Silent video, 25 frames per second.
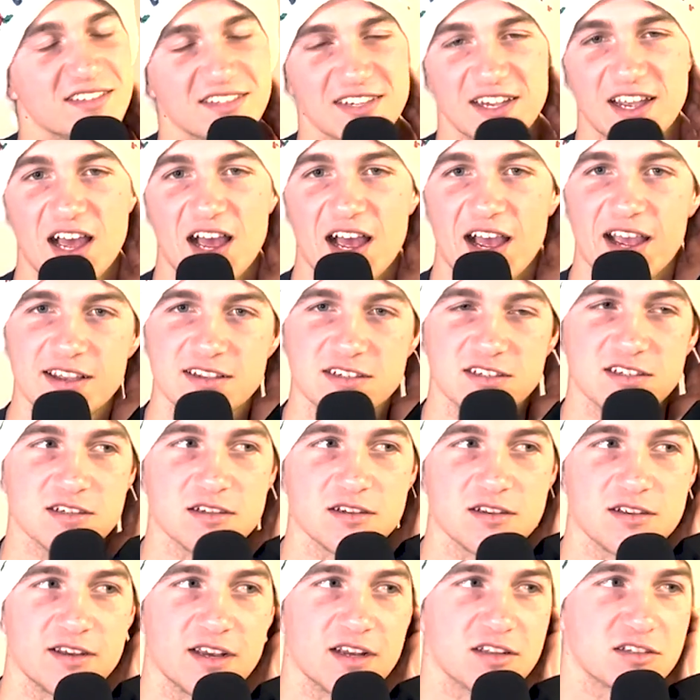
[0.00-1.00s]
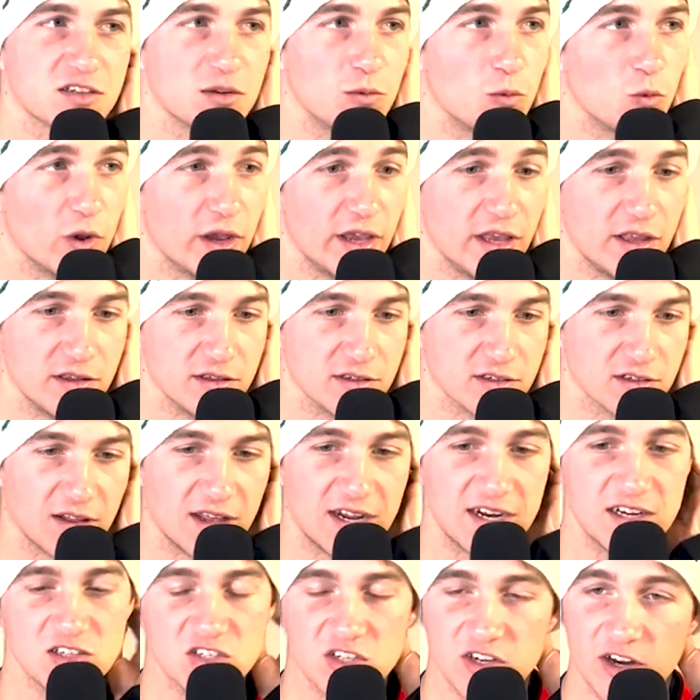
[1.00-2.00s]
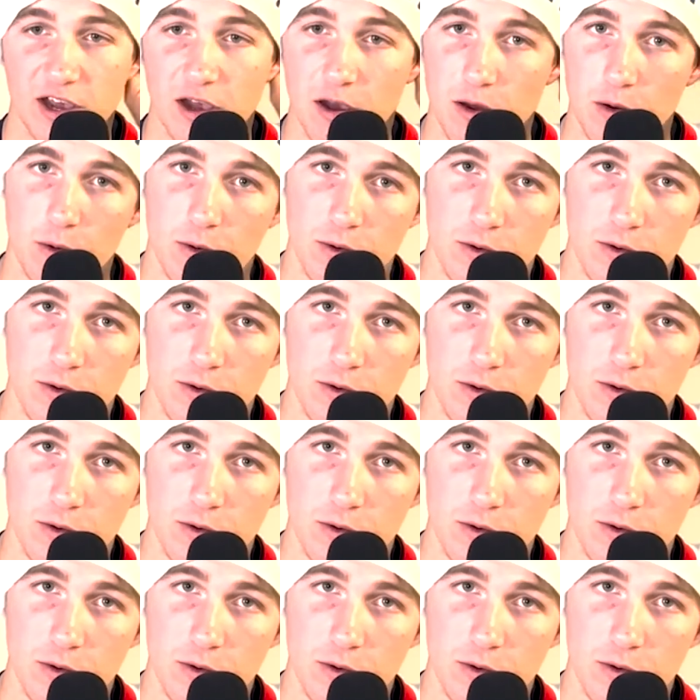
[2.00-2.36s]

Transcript: guys. Get some wins. Let us know.